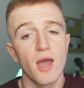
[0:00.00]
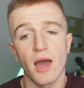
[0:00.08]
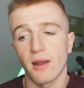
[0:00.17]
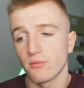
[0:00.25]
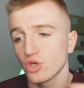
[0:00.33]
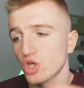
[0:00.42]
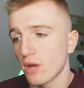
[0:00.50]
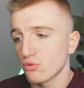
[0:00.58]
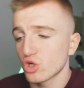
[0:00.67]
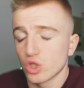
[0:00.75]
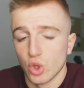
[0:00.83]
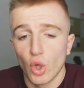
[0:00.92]
And I'm just, I
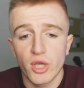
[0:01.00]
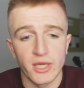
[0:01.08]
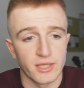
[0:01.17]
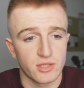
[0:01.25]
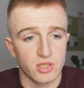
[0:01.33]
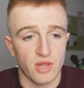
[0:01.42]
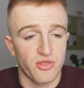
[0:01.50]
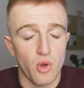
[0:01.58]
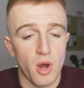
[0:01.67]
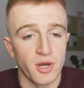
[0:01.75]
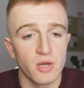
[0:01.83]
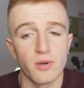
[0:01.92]
was just looking because I
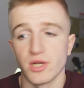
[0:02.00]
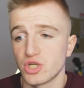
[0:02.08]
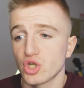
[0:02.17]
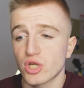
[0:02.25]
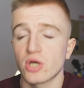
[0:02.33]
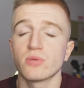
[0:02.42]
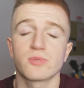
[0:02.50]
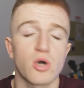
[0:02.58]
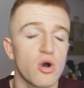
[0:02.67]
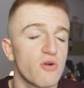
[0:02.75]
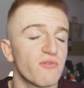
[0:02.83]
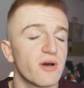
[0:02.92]
thought I knew her. And she just comes
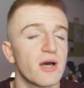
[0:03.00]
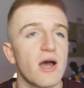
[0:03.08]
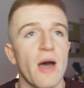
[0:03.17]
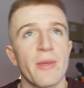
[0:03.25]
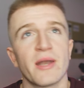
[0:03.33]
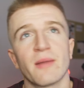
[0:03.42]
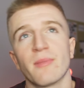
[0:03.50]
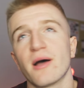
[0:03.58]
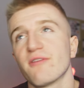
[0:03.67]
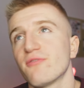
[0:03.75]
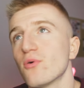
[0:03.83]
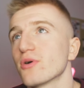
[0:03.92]
over, and then I'm
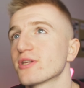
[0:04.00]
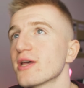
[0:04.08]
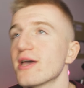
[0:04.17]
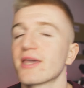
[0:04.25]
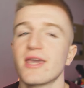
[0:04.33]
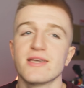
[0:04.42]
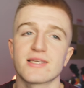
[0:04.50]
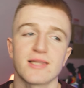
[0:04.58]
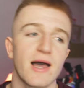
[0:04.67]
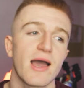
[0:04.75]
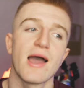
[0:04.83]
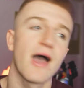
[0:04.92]
like, it." sake. is
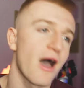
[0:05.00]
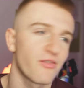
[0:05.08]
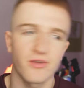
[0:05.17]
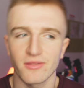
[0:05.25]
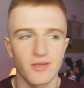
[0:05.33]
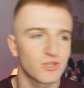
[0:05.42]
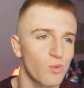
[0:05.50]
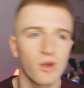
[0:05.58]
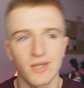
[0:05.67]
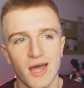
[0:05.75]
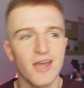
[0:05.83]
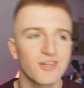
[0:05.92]
like, I think this
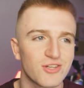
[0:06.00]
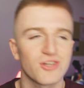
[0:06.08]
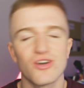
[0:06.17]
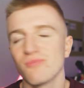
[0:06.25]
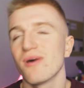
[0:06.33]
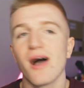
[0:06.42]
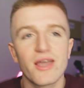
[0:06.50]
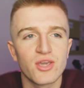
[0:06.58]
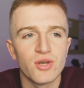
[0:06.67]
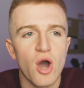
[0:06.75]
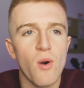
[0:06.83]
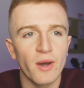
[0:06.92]
one likes you. I'm like,
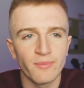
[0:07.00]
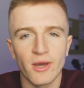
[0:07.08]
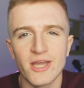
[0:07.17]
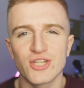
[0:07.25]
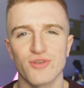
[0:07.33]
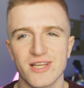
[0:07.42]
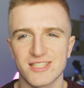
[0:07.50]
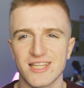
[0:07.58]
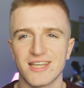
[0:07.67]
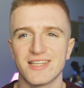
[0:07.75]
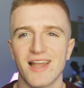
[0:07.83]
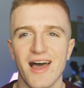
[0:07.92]
you know, I'm not
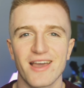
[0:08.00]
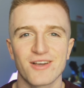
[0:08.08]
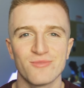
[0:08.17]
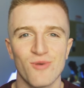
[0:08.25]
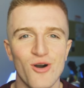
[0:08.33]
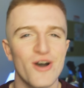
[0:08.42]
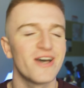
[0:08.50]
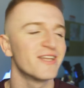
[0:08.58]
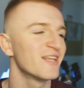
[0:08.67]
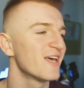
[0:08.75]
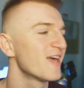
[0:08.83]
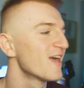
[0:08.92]
interested. Like, come
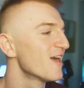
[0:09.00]
on.